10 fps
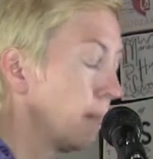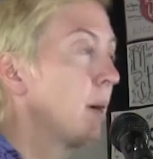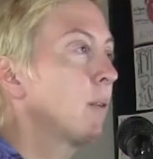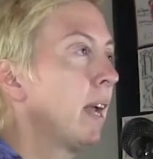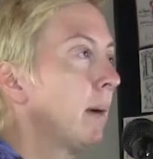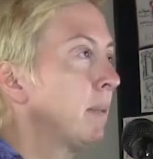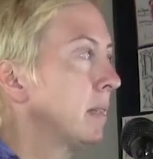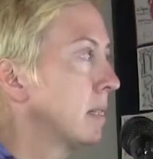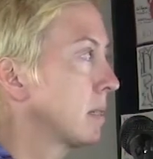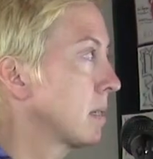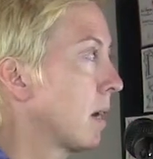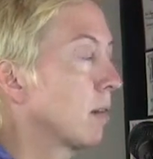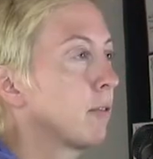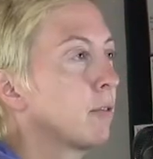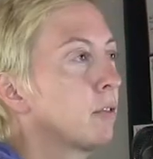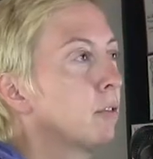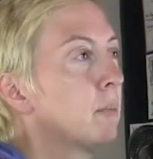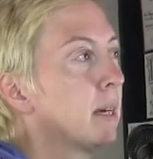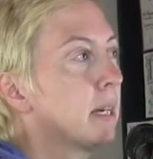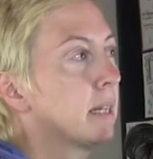But what happened is, all through
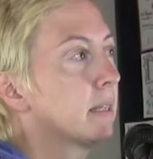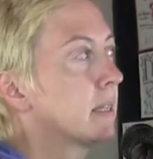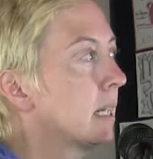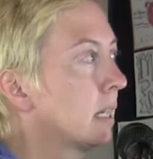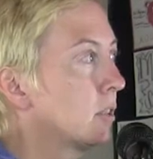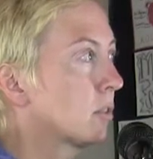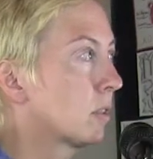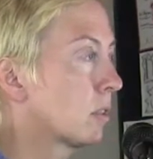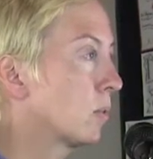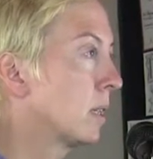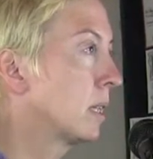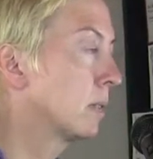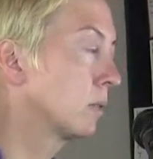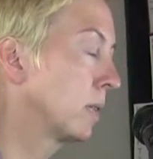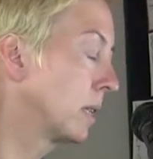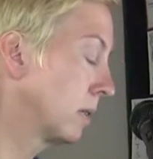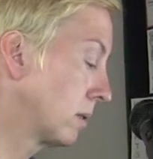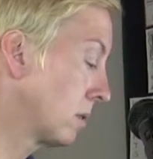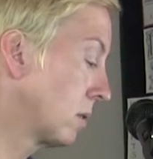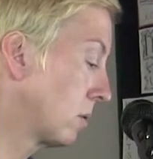my teenagers and 20
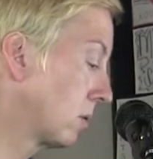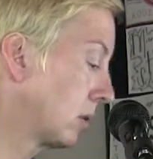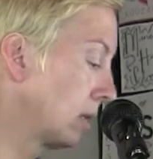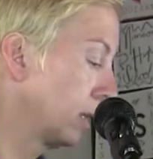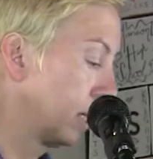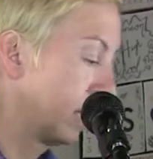years old,